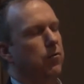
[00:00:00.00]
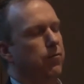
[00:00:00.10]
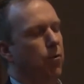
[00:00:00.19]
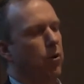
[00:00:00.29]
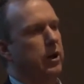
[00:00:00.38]

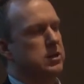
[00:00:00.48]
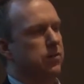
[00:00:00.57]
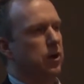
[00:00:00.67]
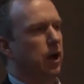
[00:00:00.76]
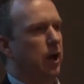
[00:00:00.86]
for each
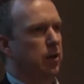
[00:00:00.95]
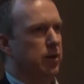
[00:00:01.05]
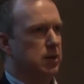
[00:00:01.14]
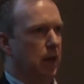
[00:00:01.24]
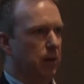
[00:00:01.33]
of our
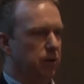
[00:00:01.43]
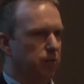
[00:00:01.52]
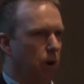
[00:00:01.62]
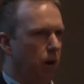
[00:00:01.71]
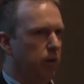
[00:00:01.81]
document types as
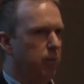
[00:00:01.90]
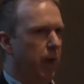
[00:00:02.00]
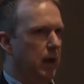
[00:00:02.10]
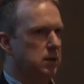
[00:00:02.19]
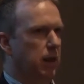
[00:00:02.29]
part of the
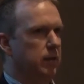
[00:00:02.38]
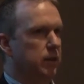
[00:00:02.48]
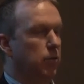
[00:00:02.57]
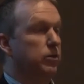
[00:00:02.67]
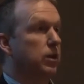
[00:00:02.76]
batch
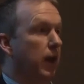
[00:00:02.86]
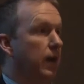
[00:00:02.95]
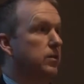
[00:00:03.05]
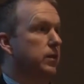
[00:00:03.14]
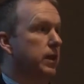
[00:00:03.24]
class that was
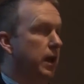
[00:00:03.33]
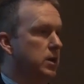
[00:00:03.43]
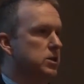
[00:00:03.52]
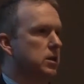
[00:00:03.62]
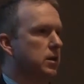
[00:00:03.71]

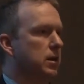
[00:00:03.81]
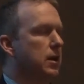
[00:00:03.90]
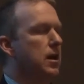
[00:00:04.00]
classification.